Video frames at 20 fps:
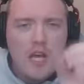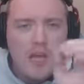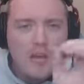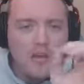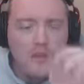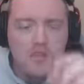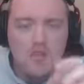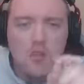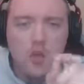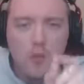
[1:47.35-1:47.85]

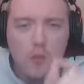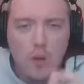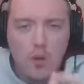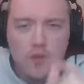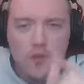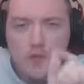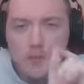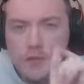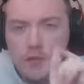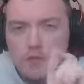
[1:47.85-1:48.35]
There's still more
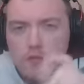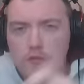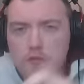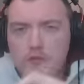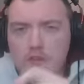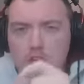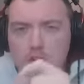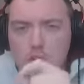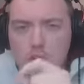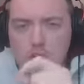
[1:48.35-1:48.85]
to be
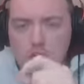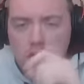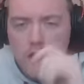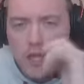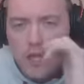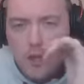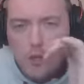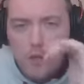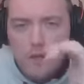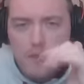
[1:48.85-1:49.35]
revealed
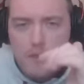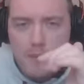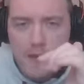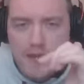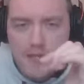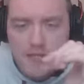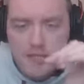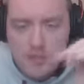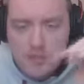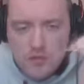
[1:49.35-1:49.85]
with the
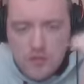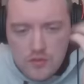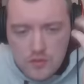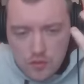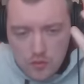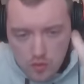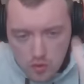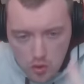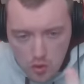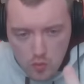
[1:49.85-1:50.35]
patch notes to
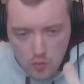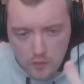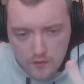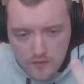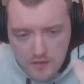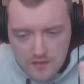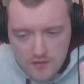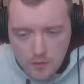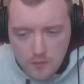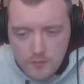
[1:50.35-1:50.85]
do with
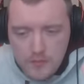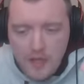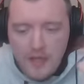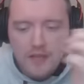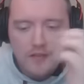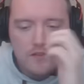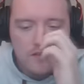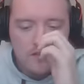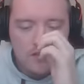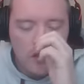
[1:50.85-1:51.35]
this
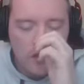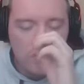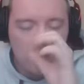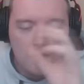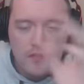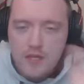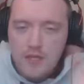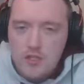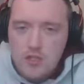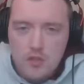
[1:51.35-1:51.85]
update so
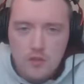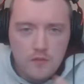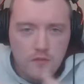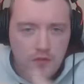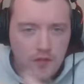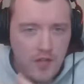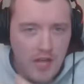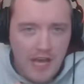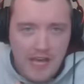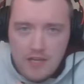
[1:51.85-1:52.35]
stay tuned for
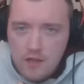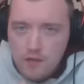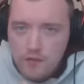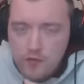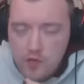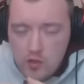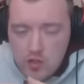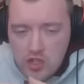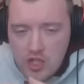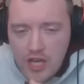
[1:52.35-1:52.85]
that in the
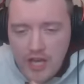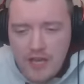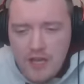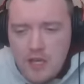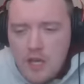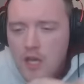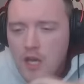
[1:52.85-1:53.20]
future.